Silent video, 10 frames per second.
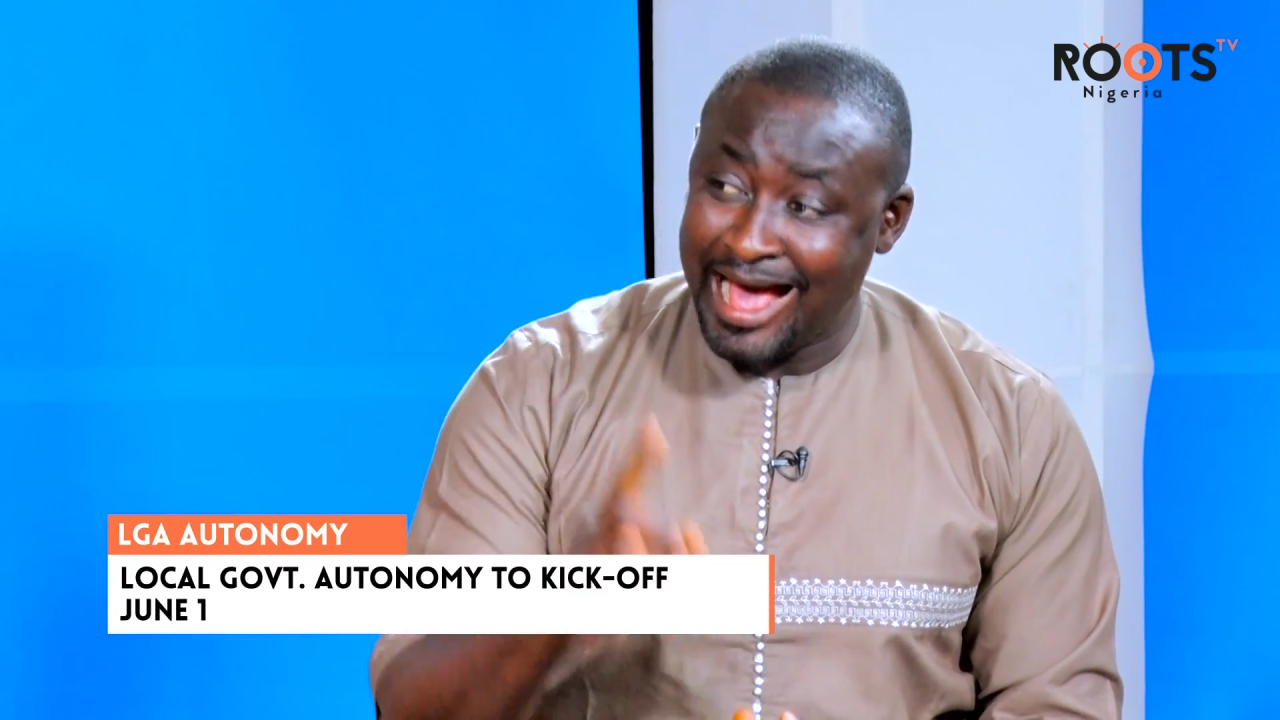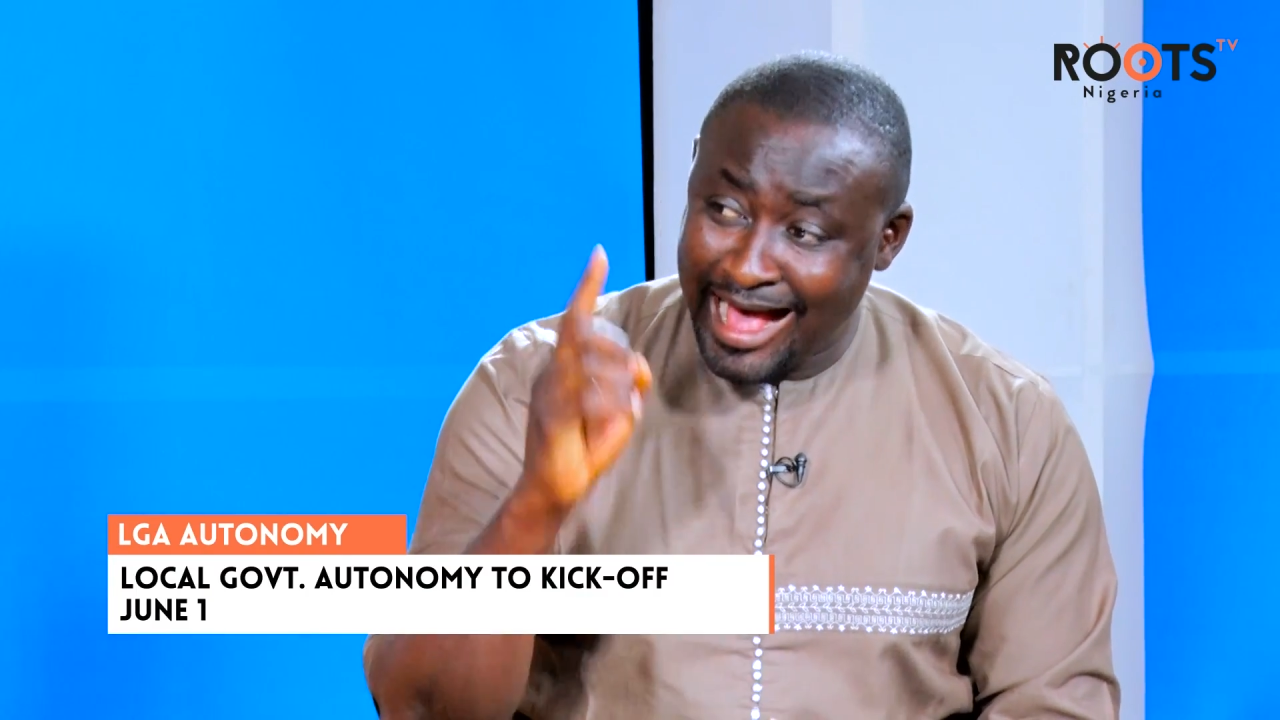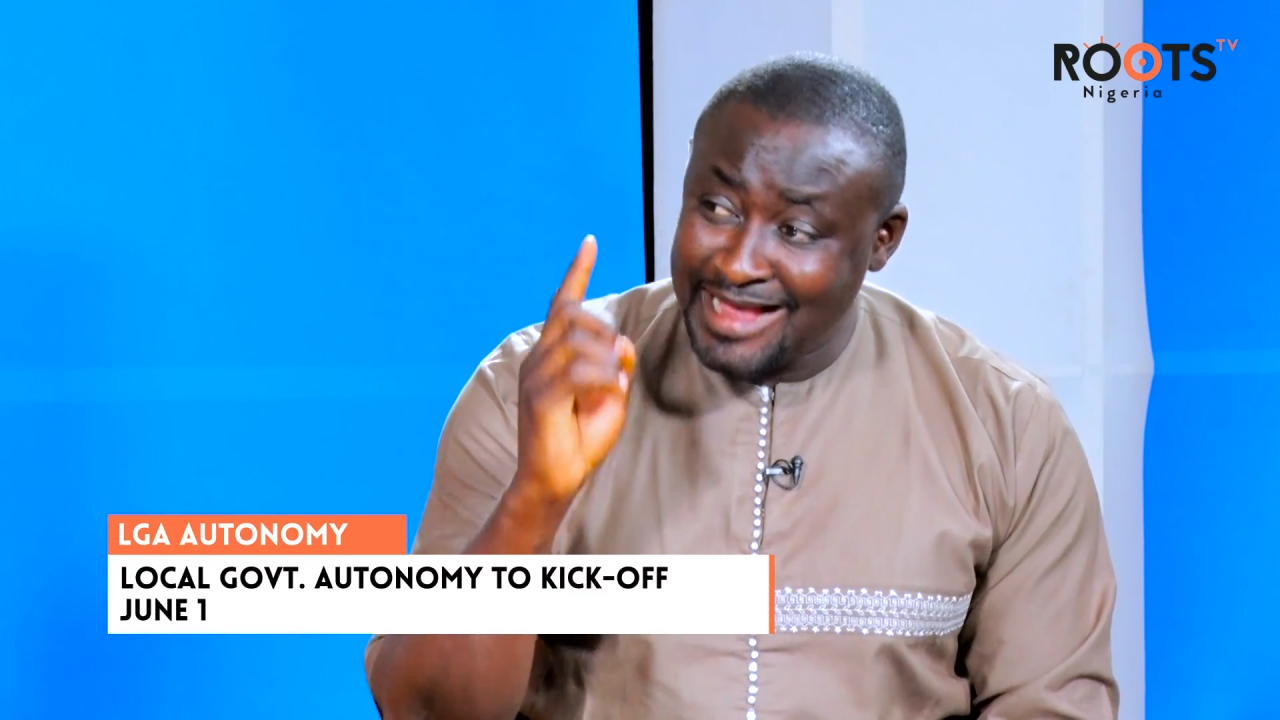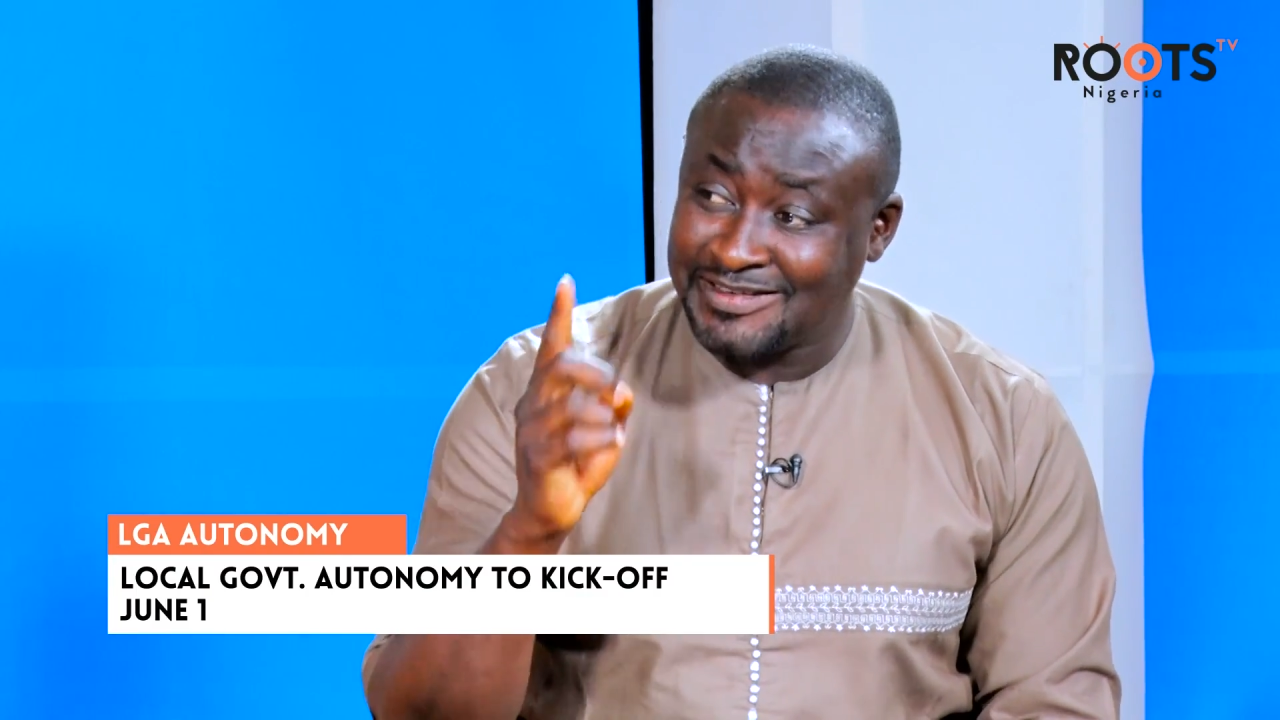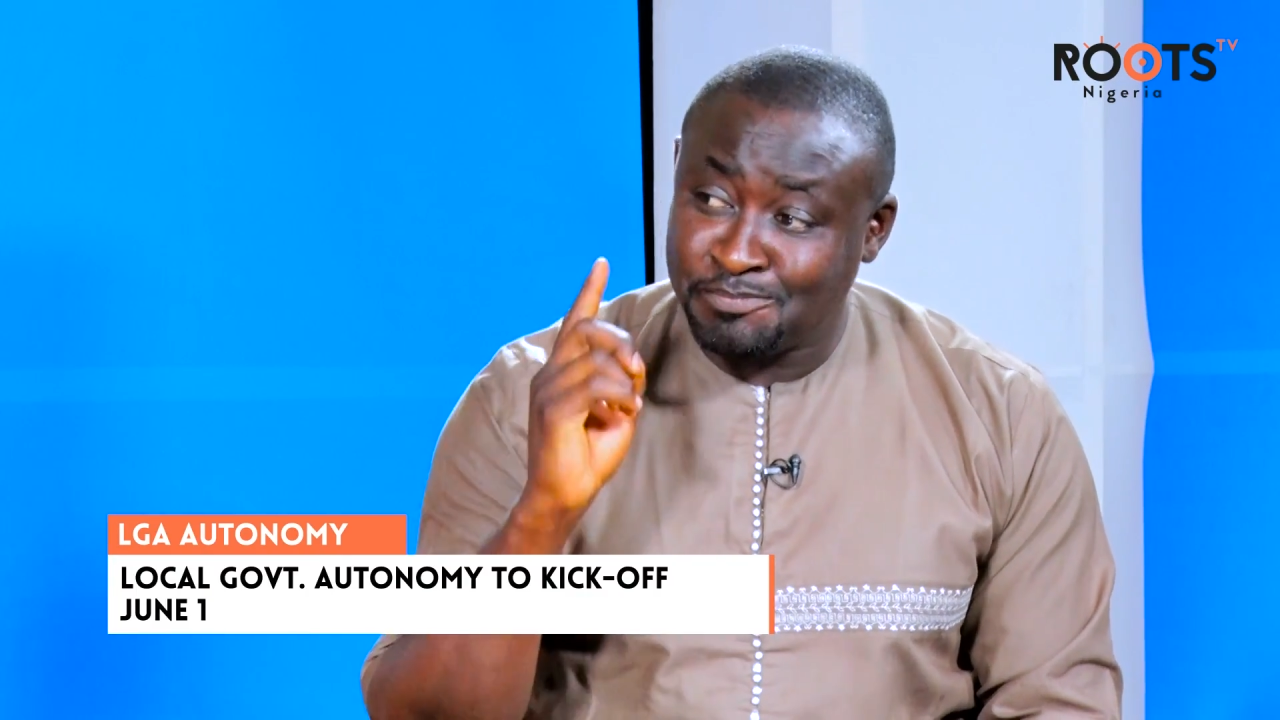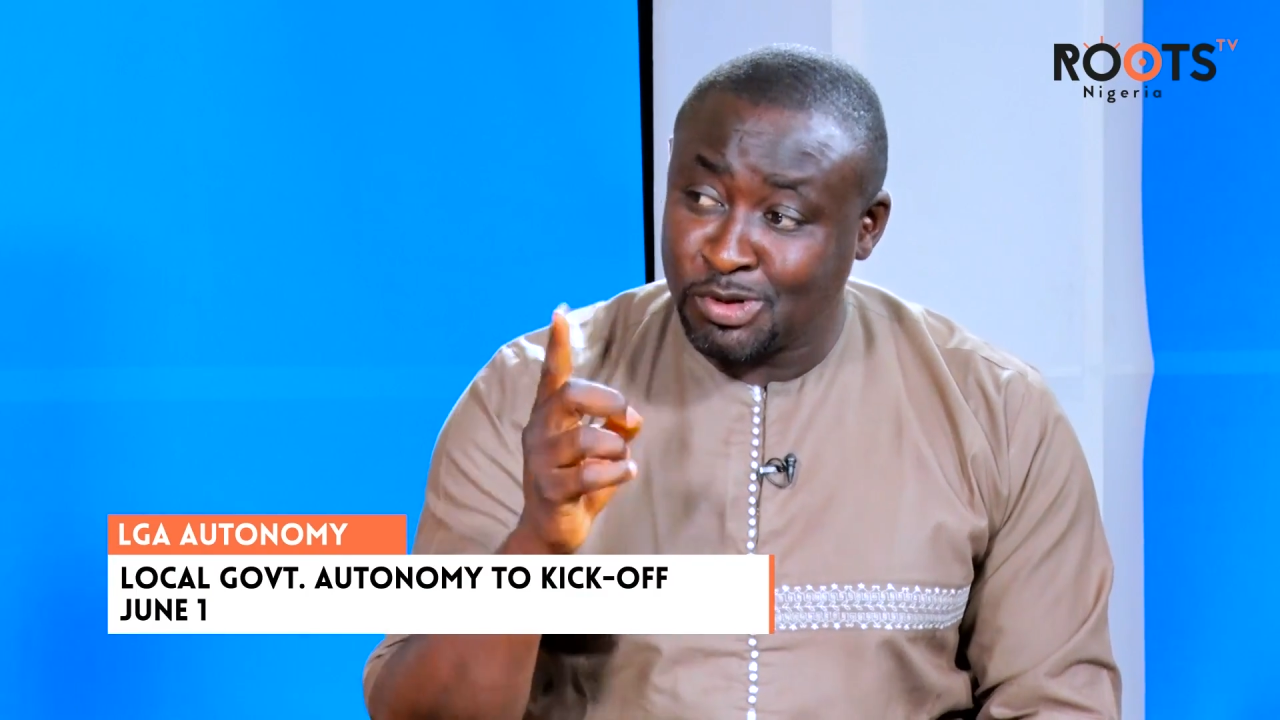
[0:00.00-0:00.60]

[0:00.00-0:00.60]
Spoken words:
has the